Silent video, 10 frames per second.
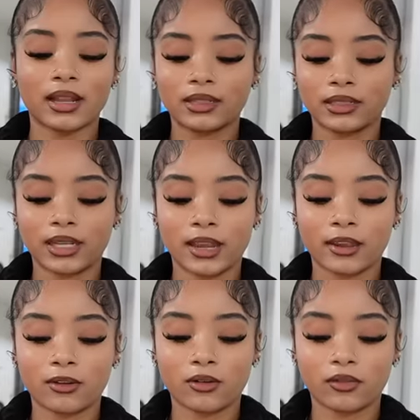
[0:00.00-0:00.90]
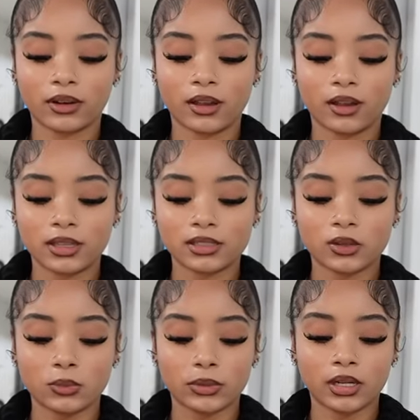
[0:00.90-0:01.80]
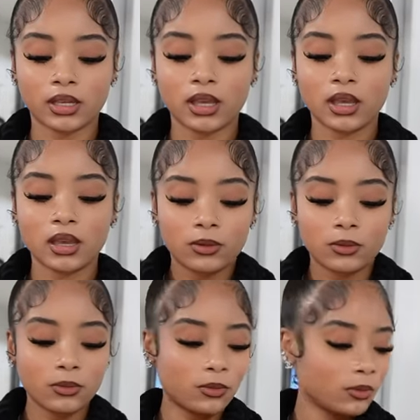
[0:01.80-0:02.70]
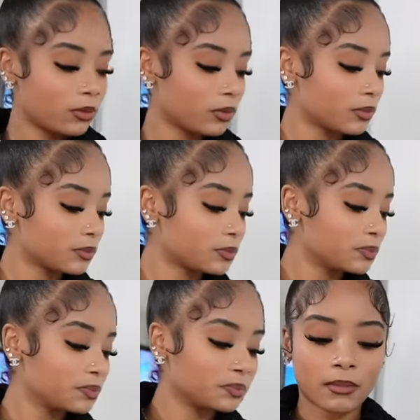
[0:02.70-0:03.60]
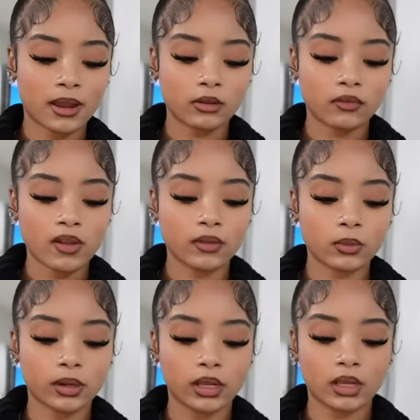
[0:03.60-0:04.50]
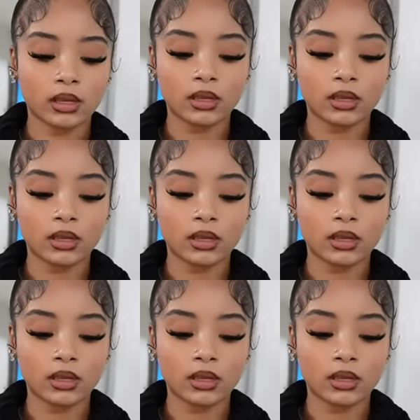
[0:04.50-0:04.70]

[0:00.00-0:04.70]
literally can't get over it, y'all. It's so pretty. Whew. My new favorite ring.